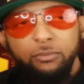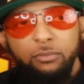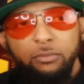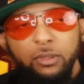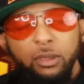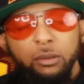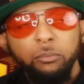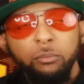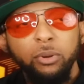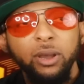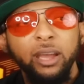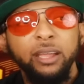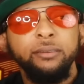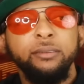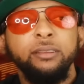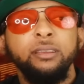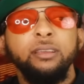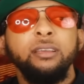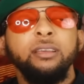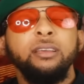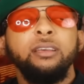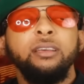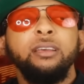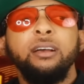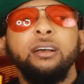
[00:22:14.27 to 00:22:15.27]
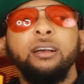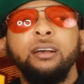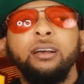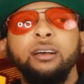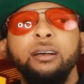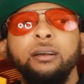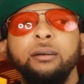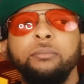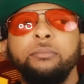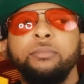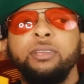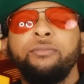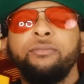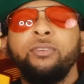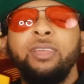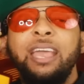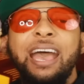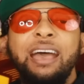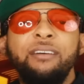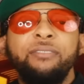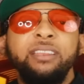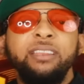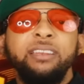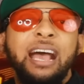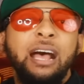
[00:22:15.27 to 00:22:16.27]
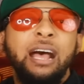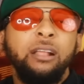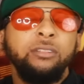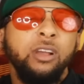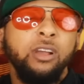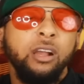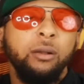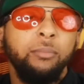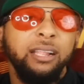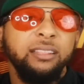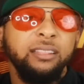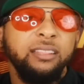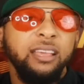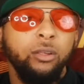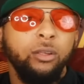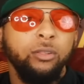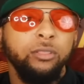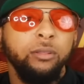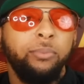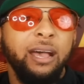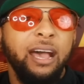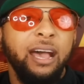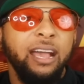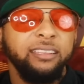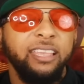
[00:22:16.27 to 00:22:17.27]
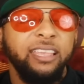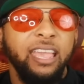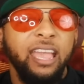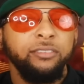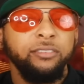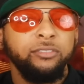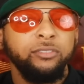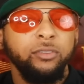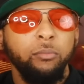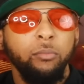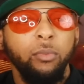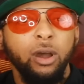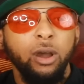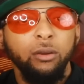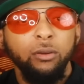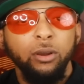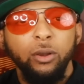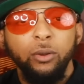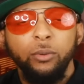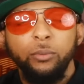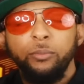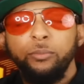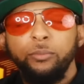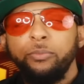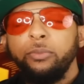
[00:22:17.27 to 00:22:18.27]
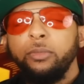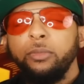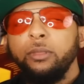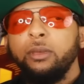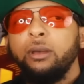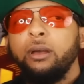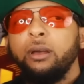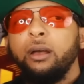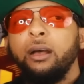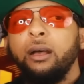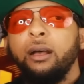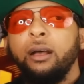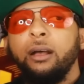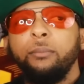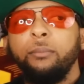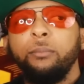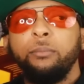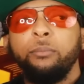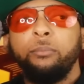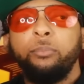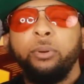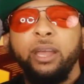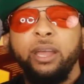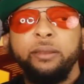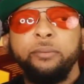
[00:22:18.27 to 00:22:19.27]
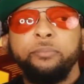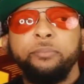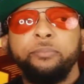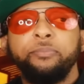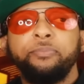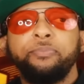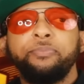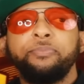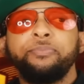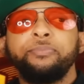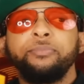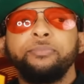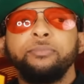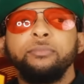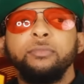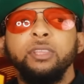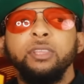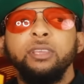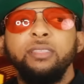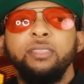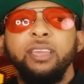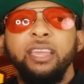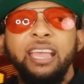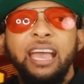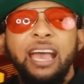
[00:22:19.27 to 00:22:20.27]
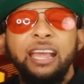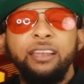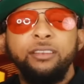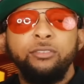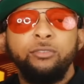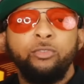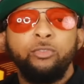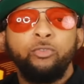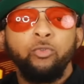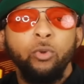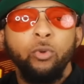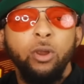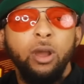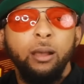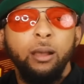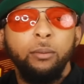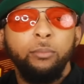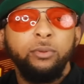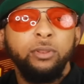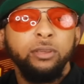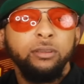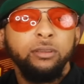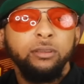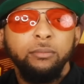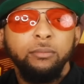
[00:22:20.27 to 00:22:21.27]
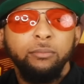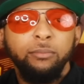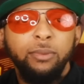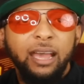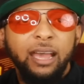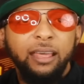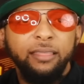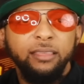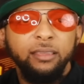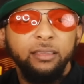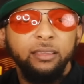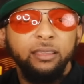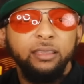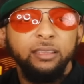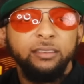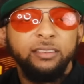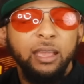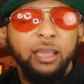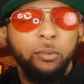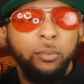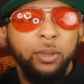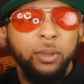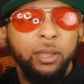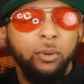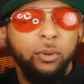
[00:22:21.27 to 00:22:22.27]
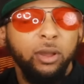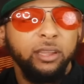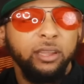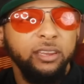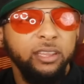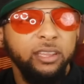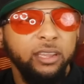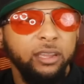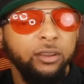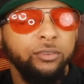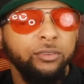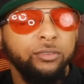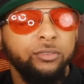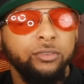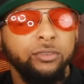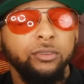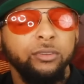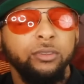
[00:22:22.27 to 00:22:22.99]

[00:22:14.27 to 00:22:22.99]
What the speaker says: But if you haven't, I'll talk about that on the podcast tomorrow. But they got drubbed by the Tampa Bay Buccaneers.